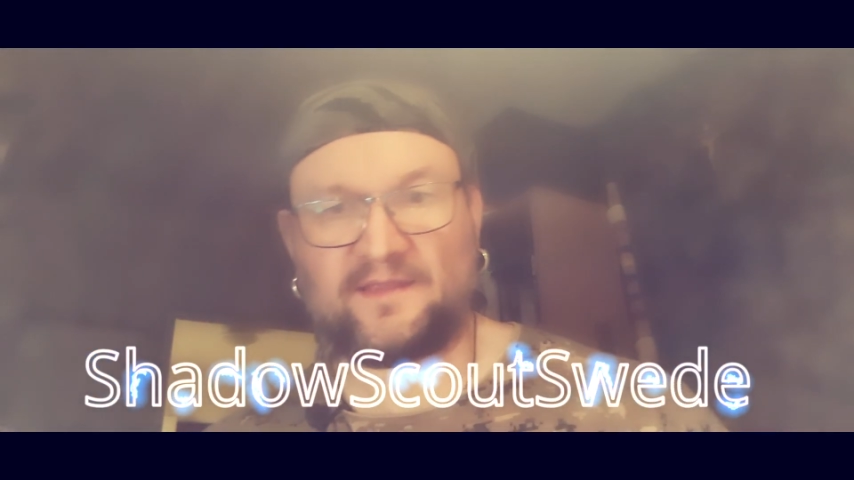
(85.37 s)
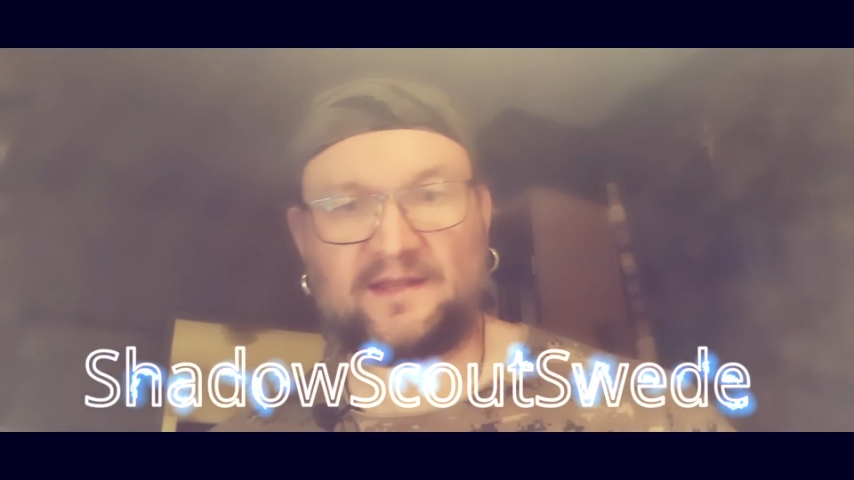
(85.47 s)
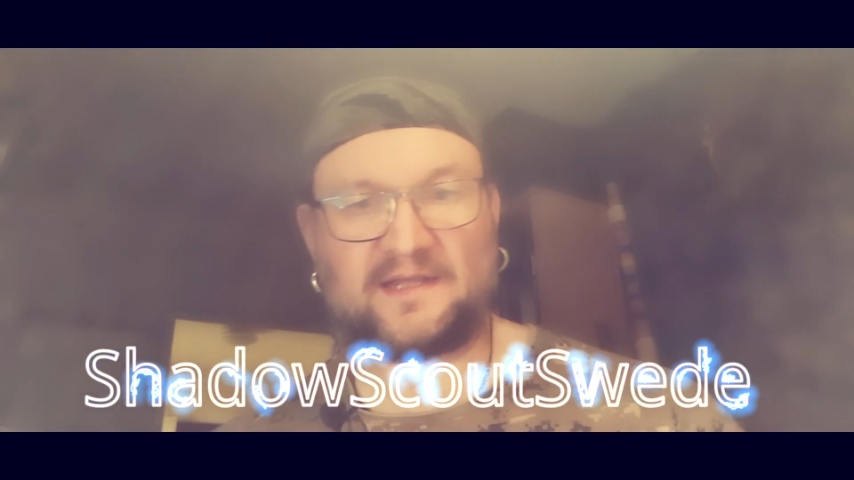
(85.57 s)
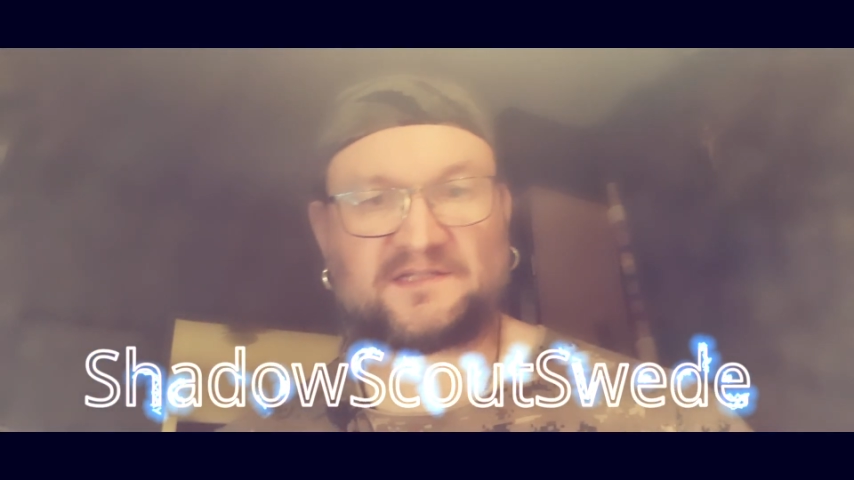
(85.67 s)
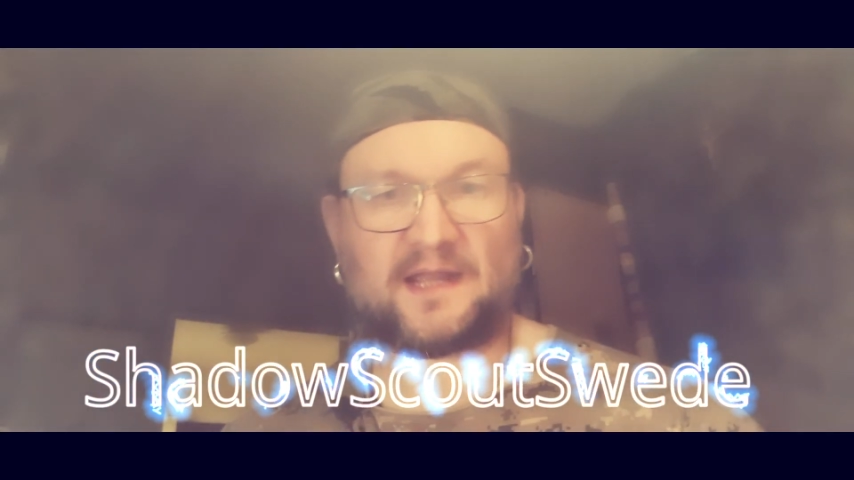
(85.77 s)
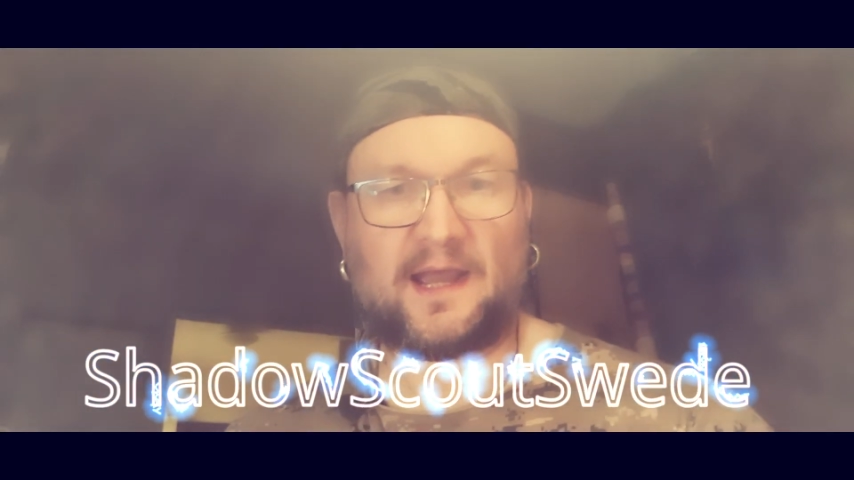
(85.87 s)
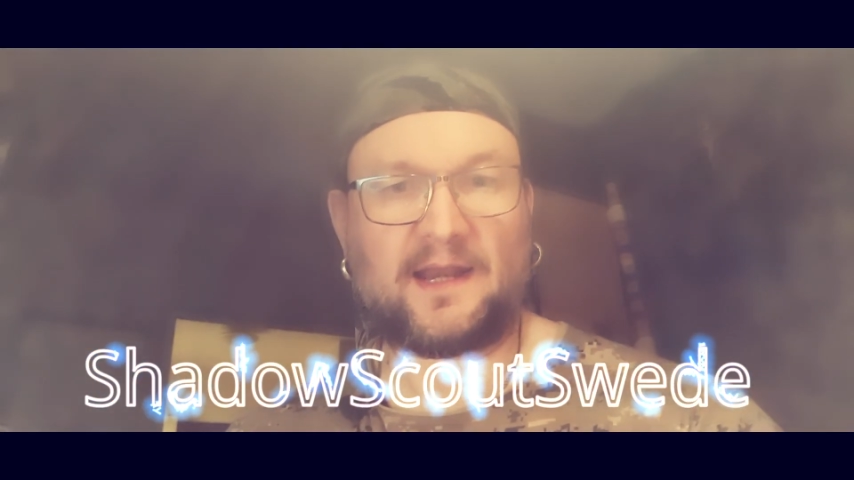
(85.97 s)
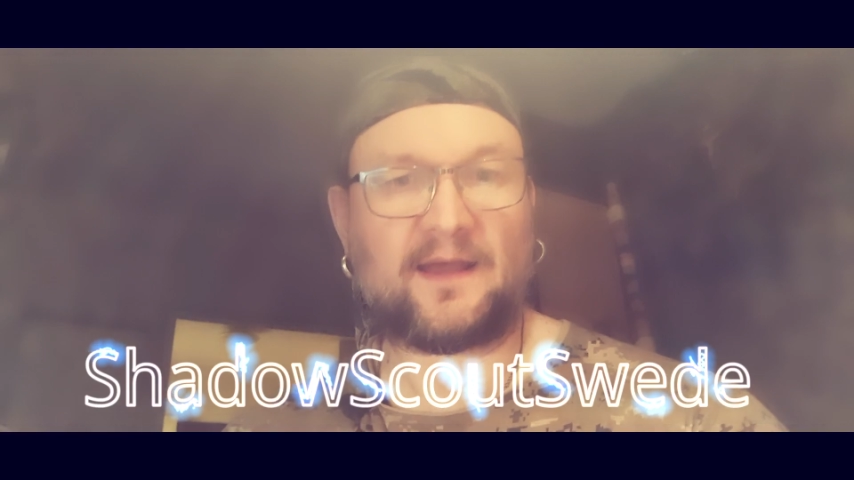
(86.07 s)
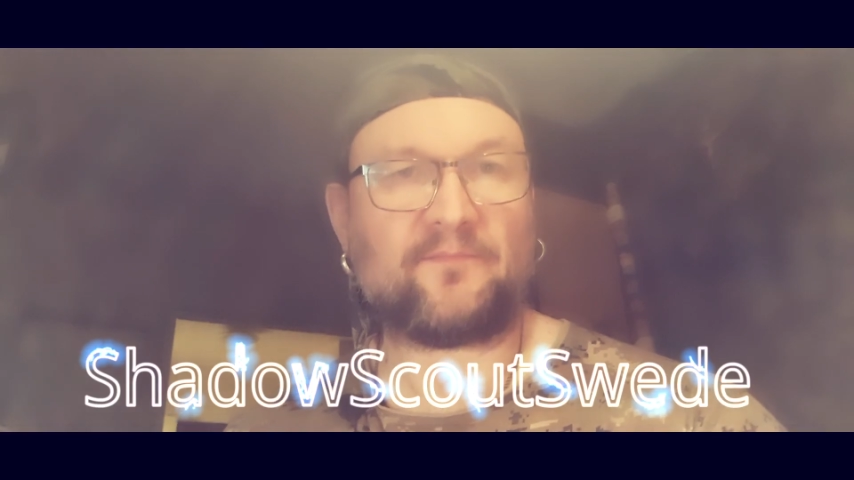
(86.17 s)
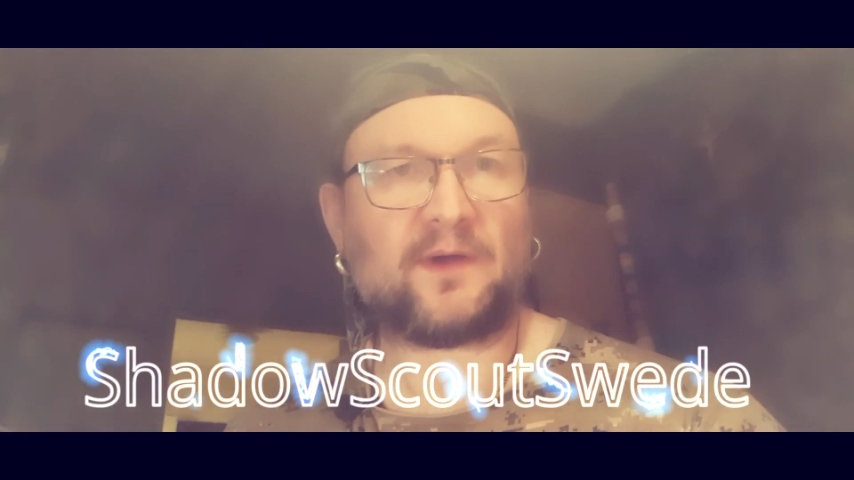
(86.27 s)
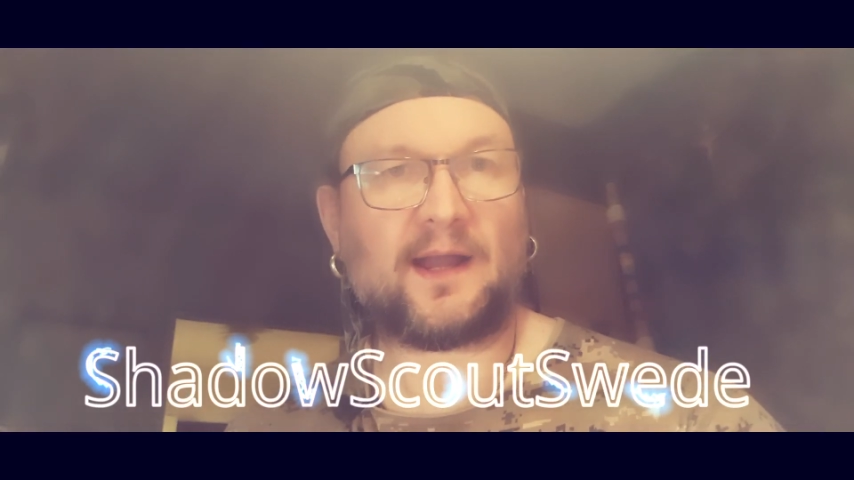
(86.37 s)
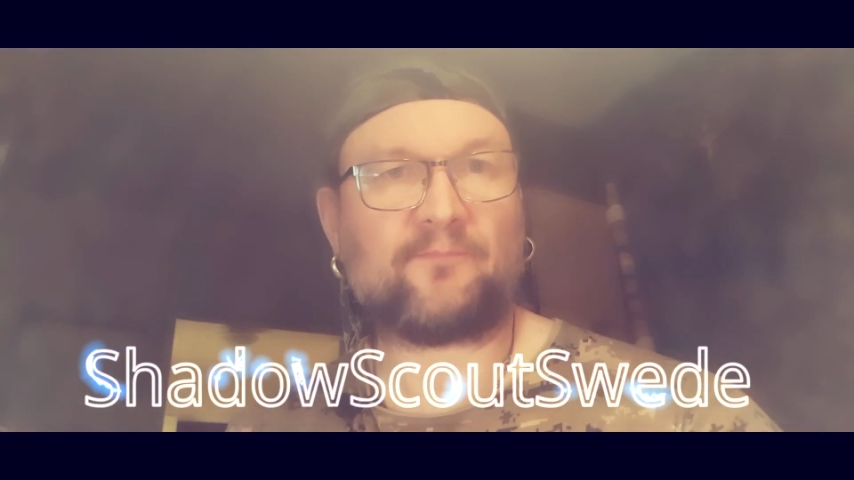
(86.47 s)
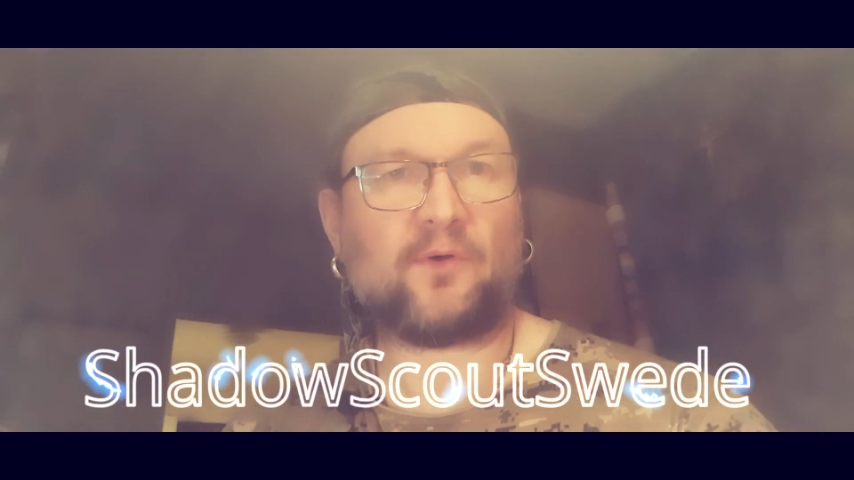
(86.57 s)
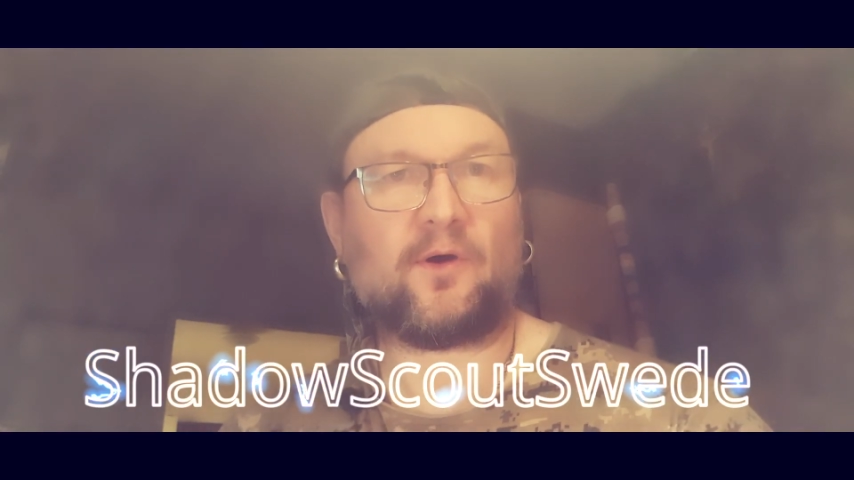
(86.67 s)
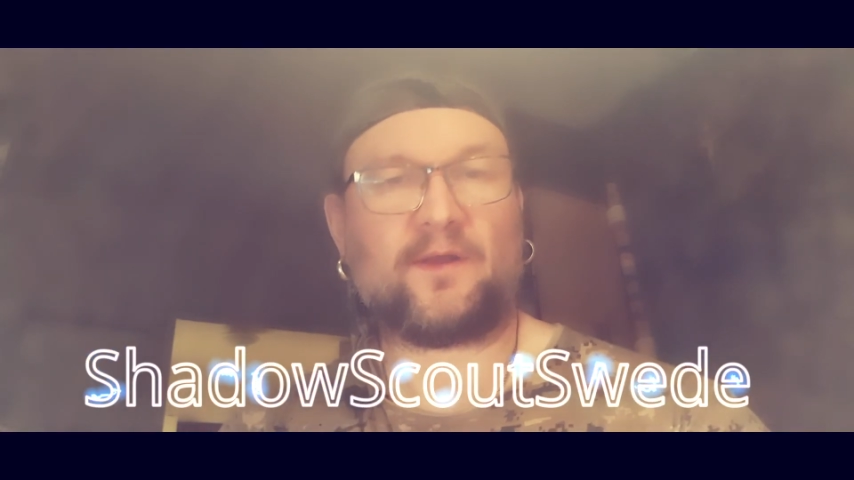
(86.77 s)
The next item I
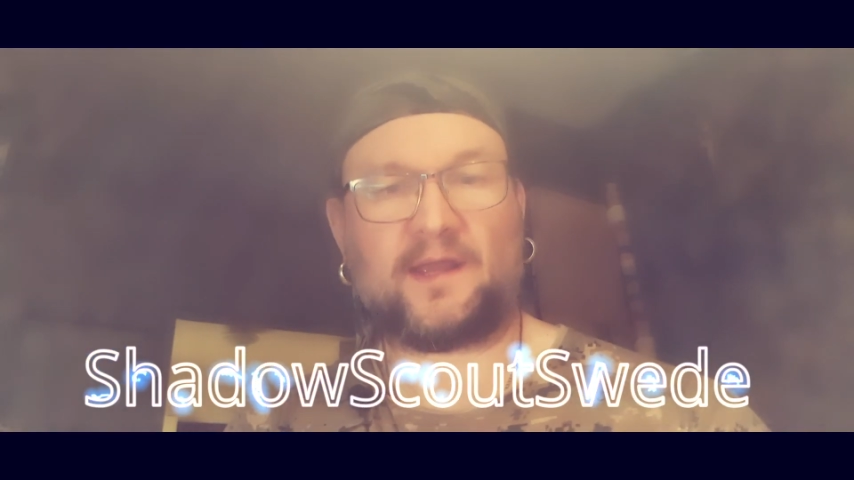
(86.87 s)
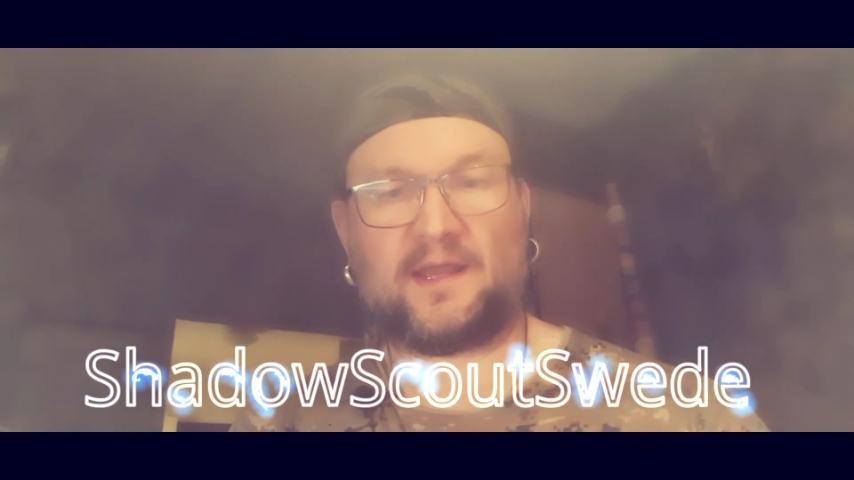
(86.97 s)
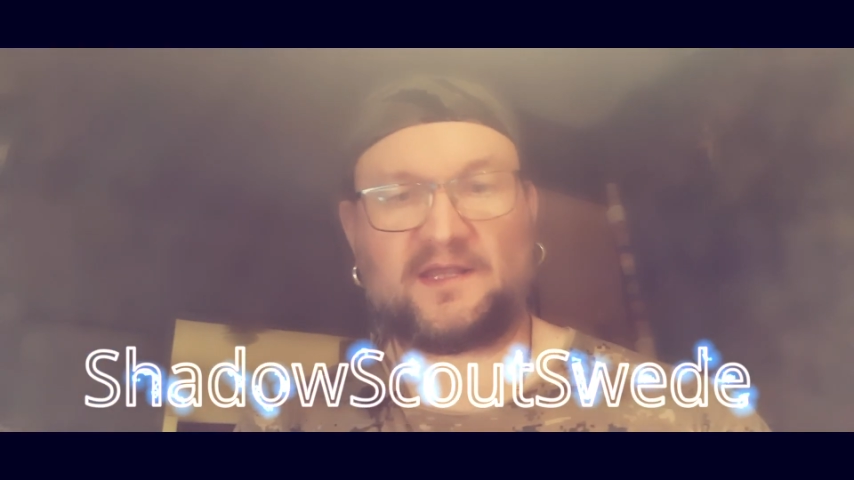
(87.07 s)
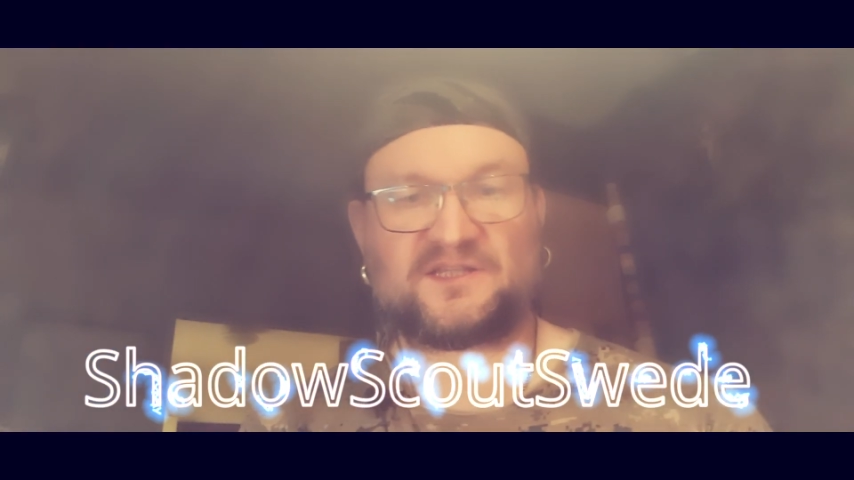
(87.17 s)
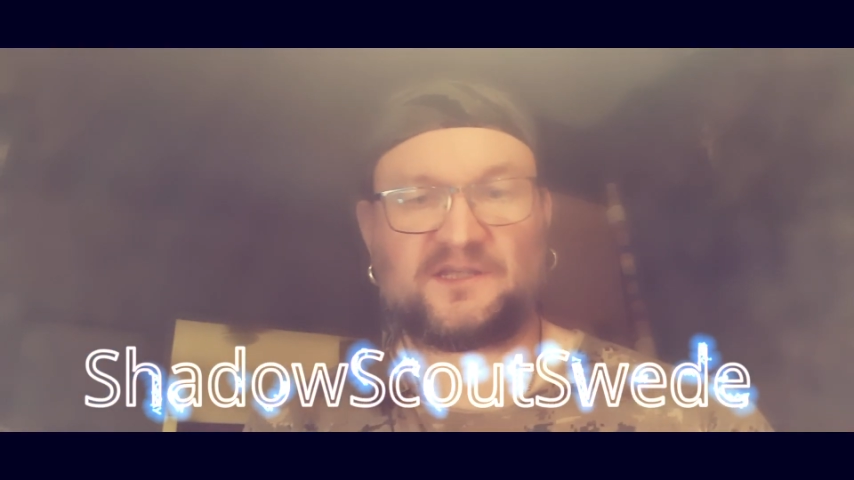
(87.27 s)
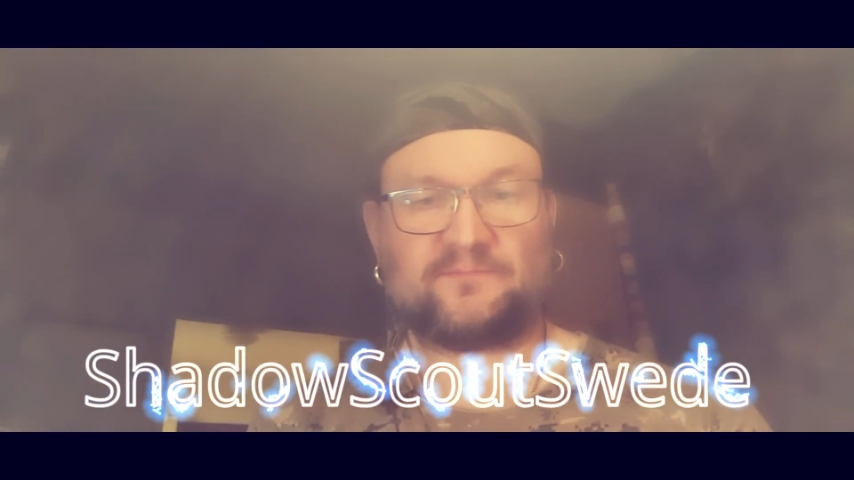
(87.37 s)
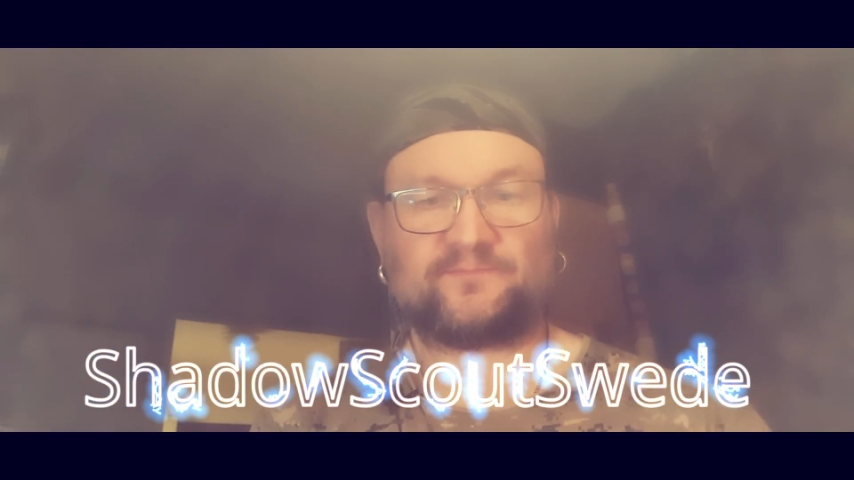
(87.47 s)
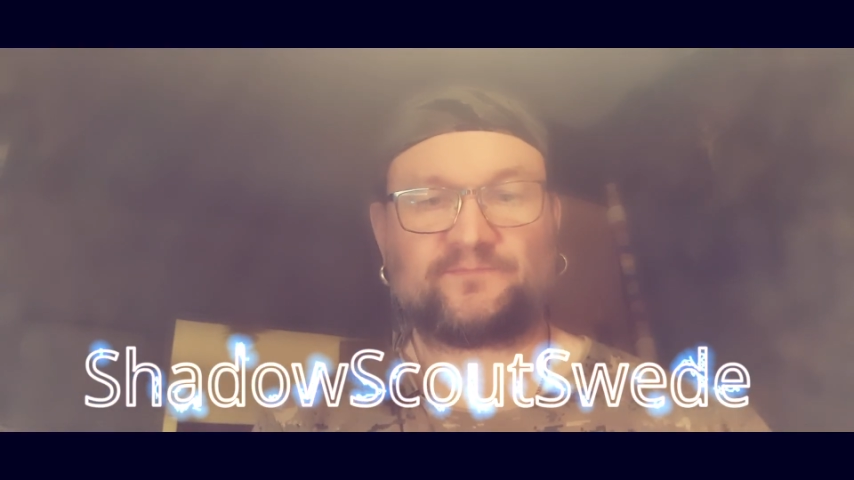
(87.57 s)
bought is